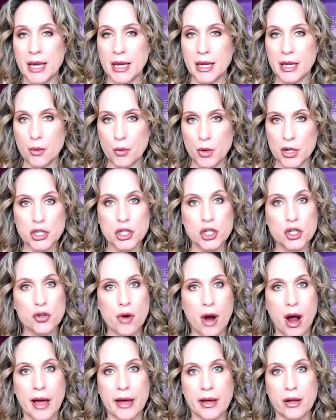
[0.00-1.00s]
he went to
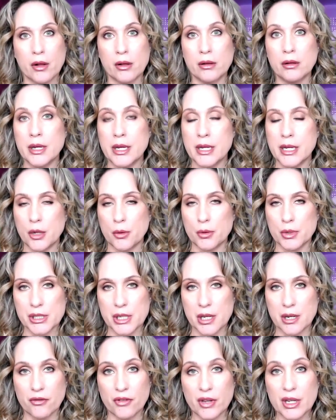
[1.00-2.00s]
trial he was
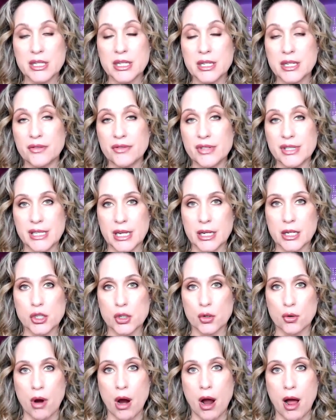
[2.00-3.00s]
convicted of six
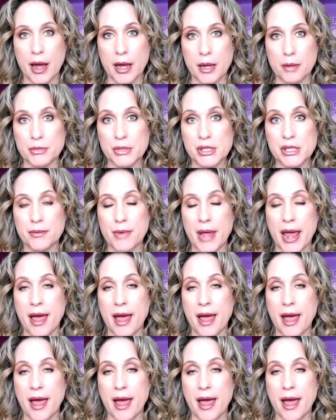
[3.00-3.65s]
crimes,